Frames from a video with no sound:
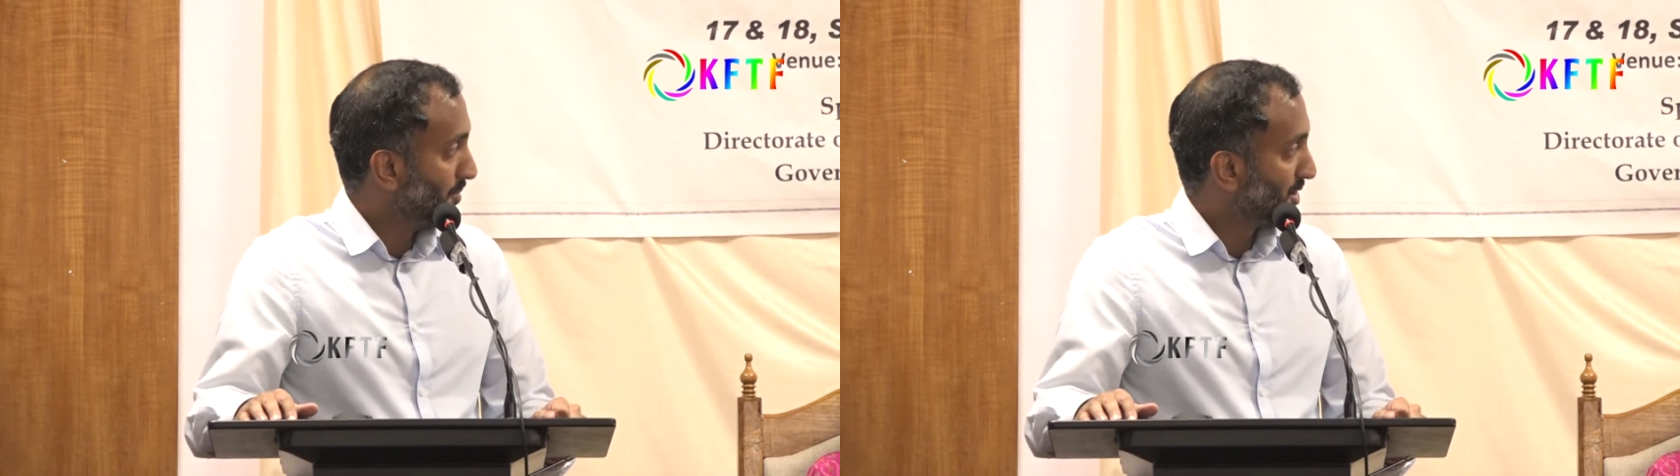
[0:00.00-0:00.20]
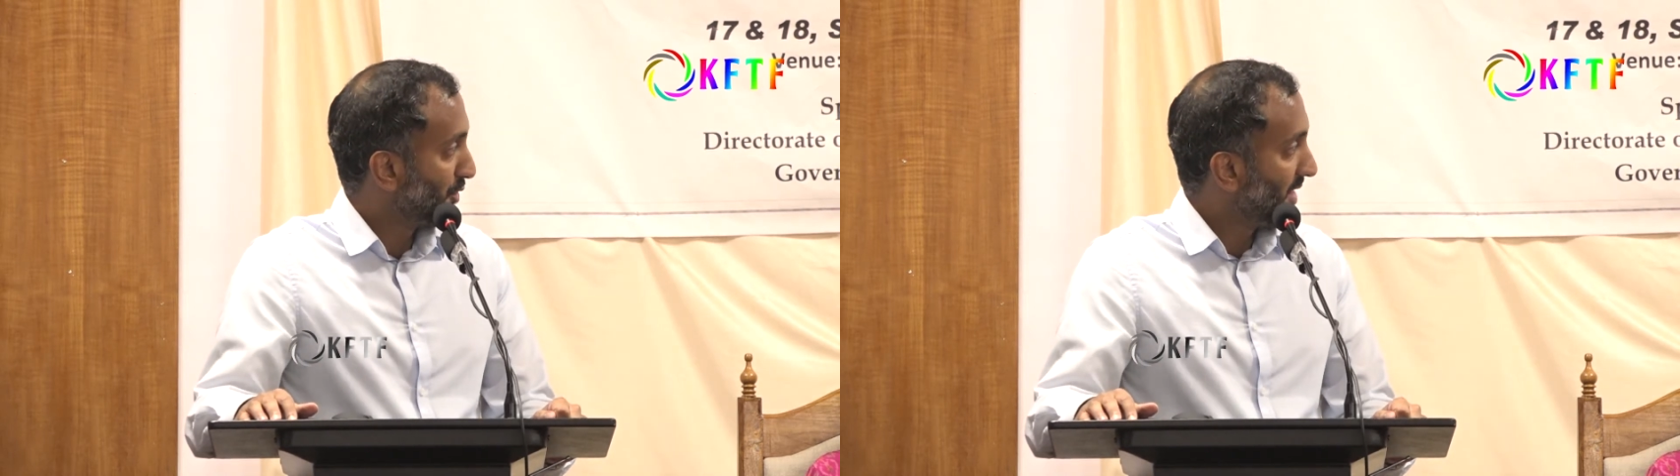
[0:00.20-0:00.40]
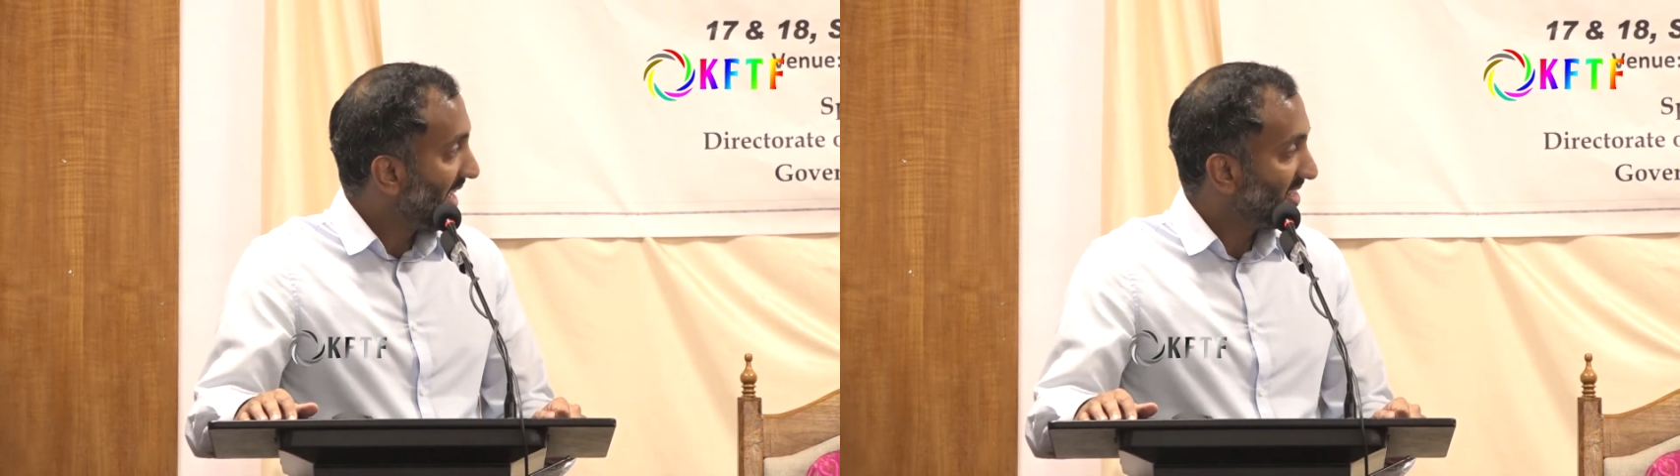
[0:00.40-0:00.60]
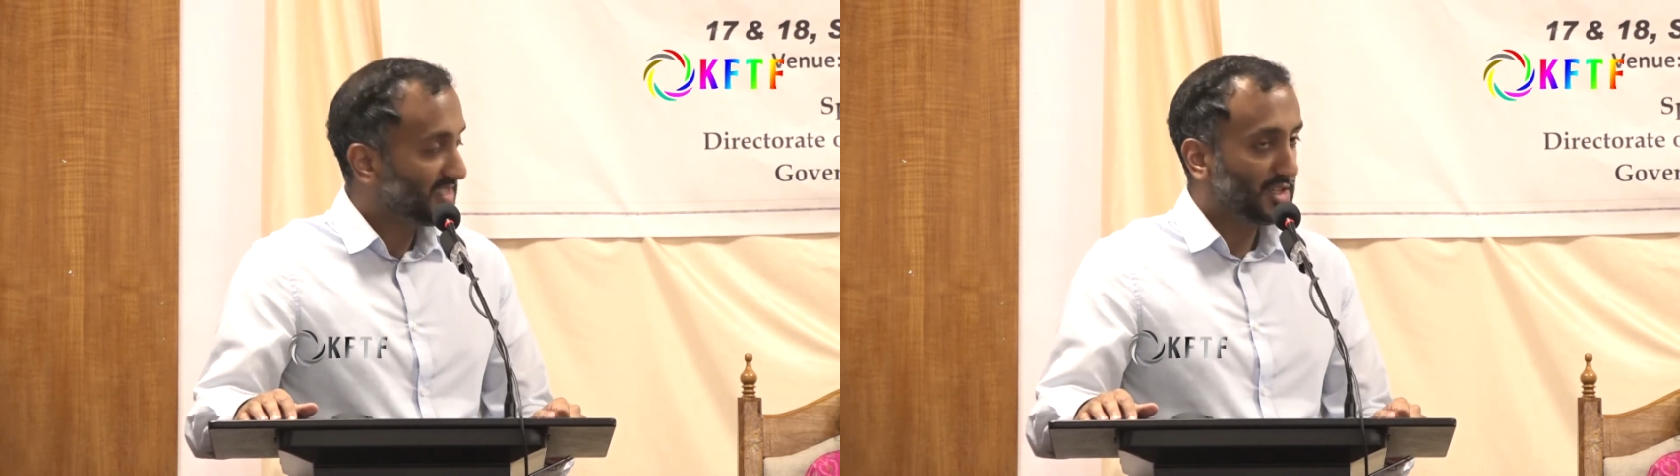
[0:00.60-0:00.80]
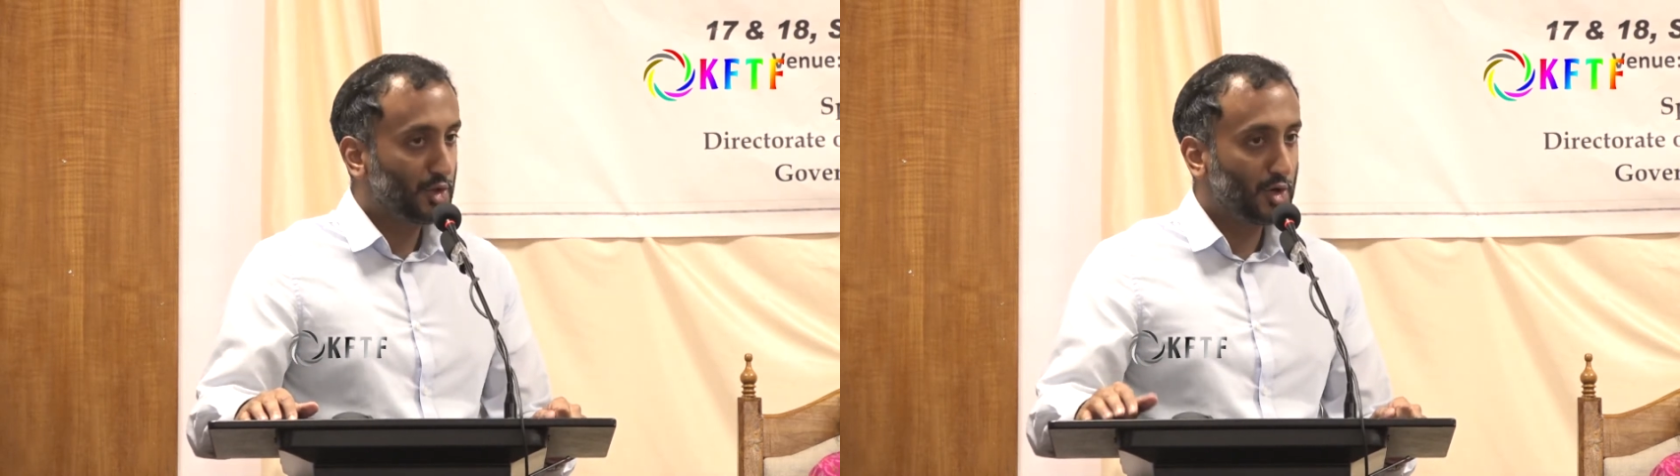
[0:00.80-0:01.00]
So that
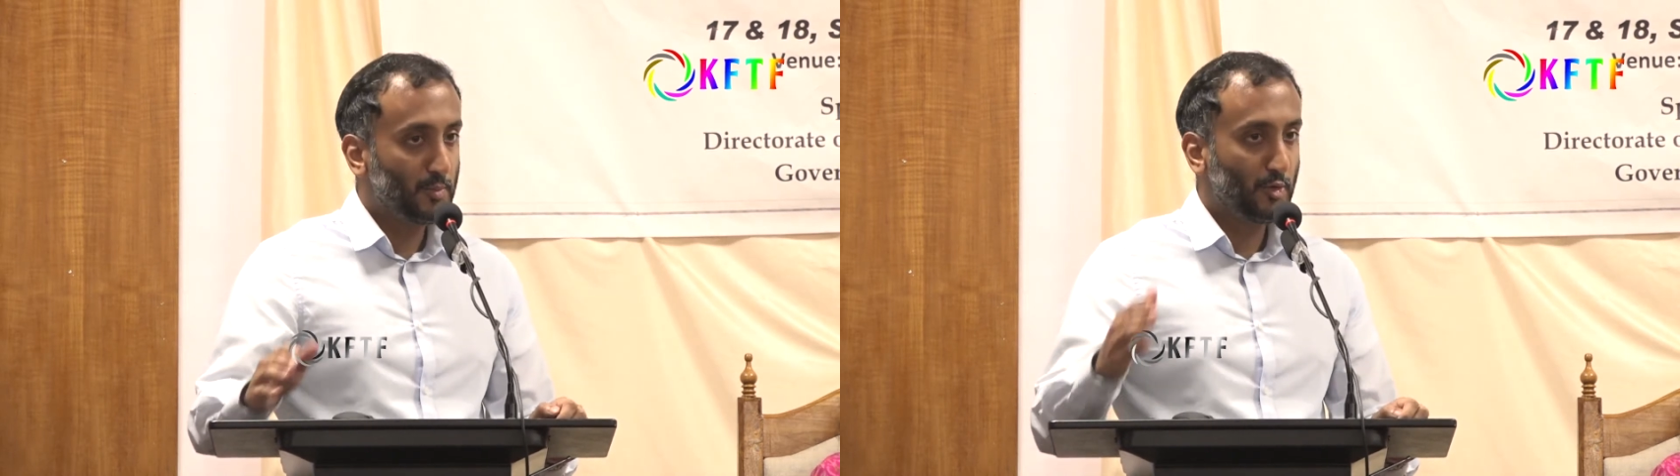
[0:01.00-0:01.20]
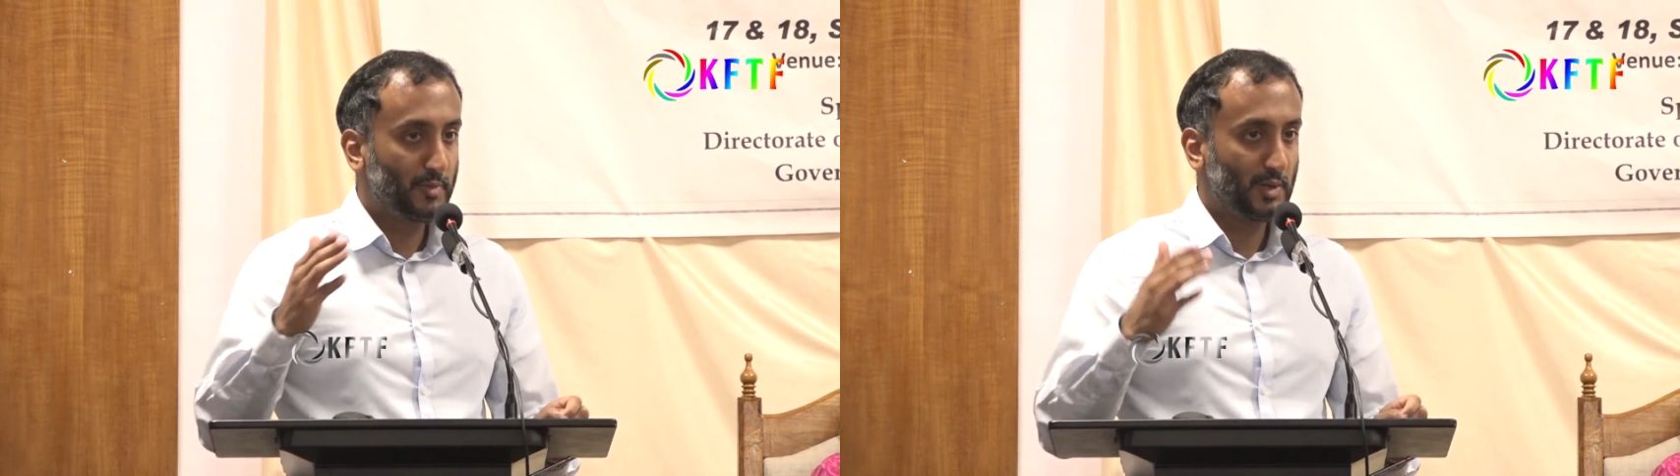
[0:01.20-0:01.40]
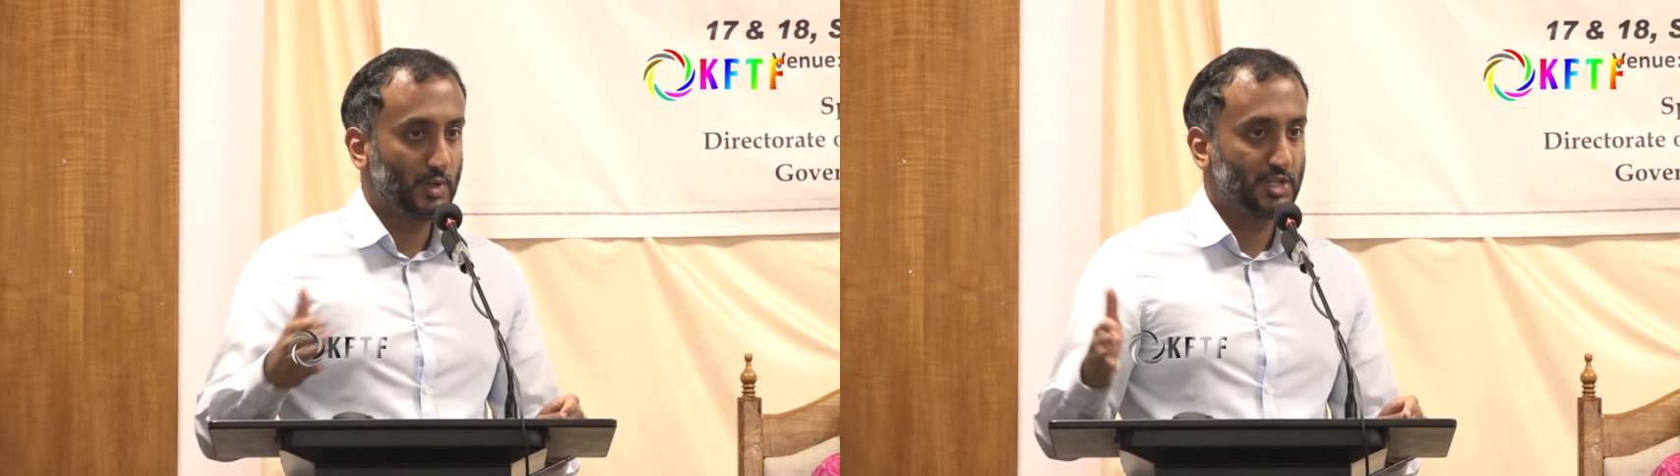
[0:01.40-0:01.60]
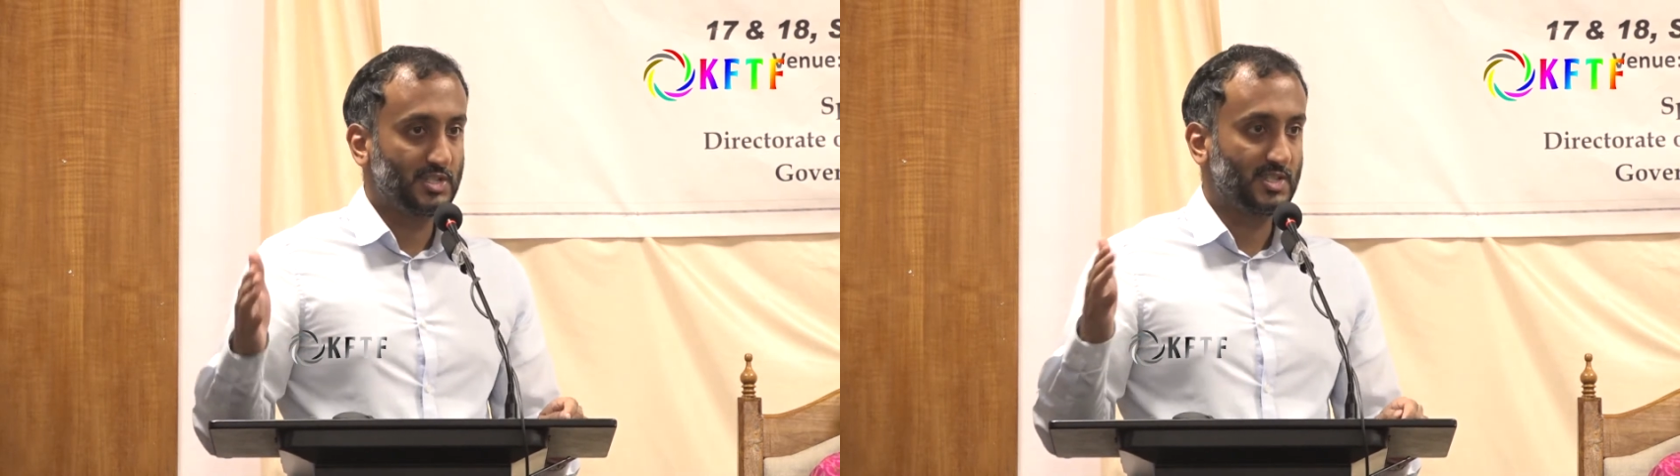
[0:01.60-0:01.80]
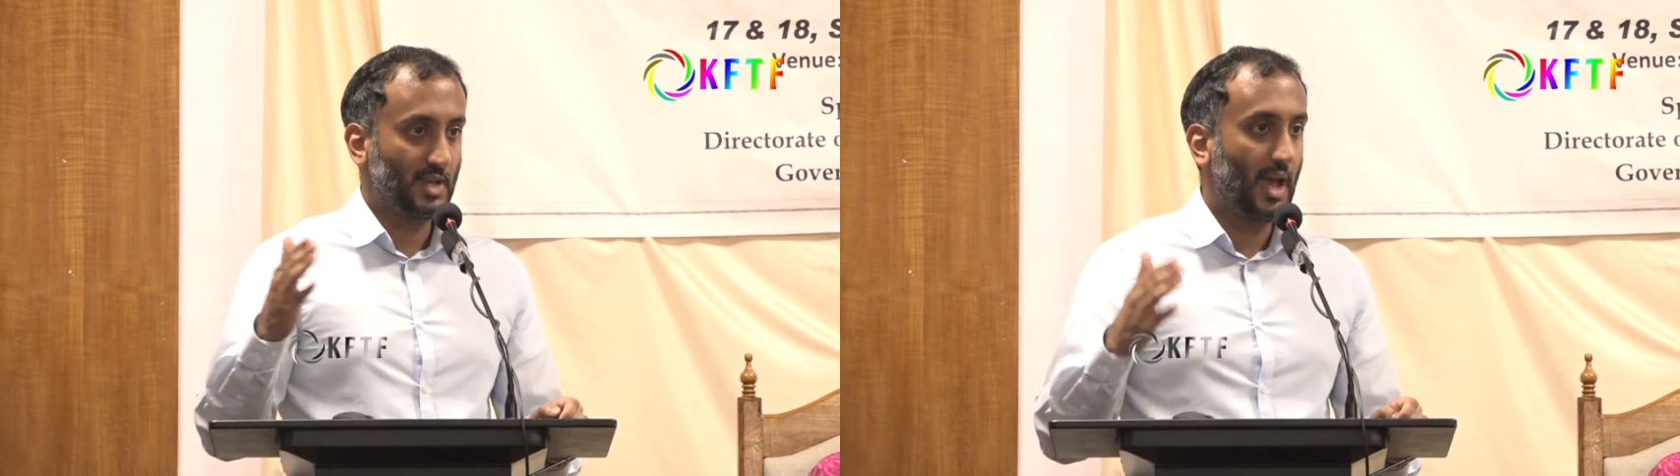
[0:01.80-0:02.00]
is the third movement, which is,